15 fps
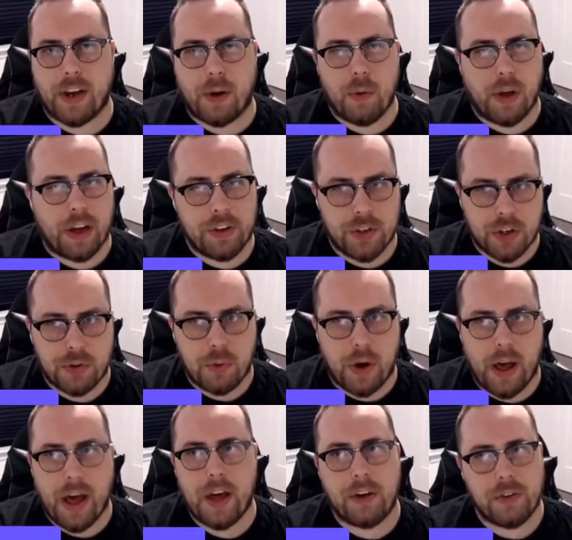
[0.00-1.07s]
And I was like, well, I
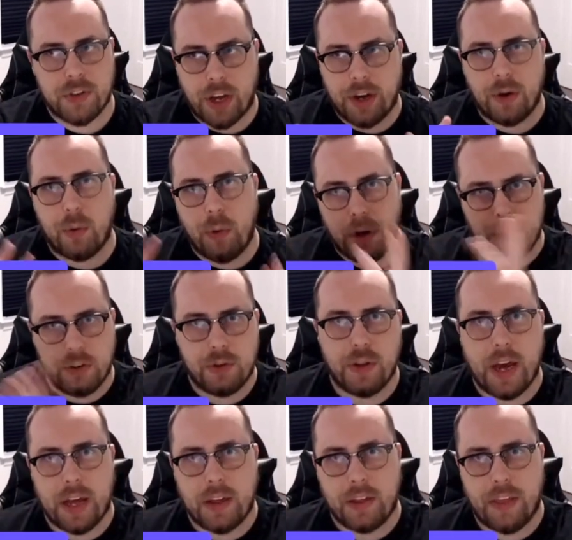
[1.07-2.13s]
just want headers. I don't
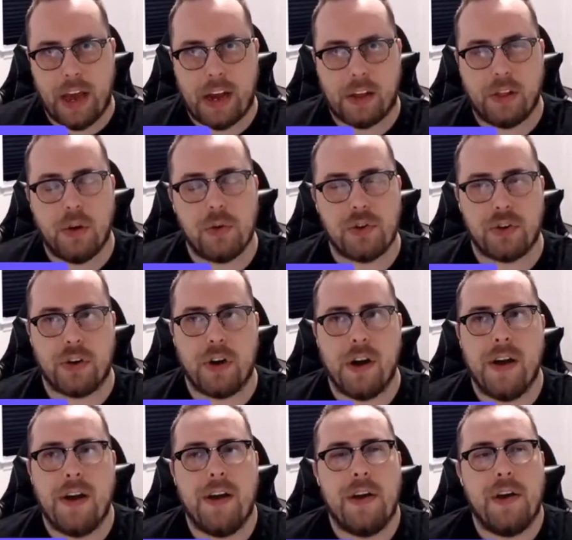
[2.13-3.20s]
want to do that
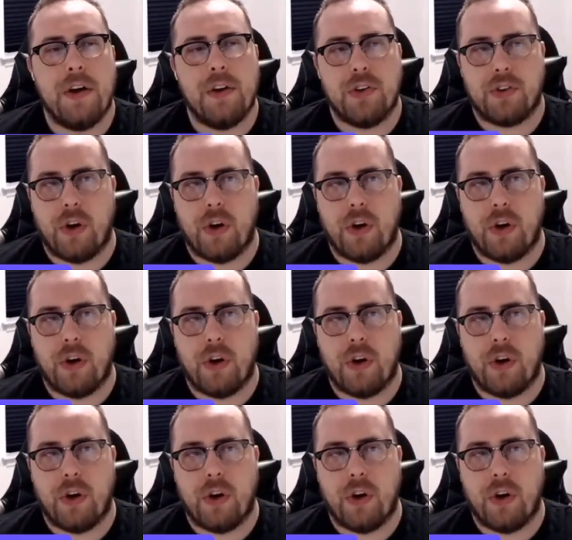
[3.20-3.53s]
closure.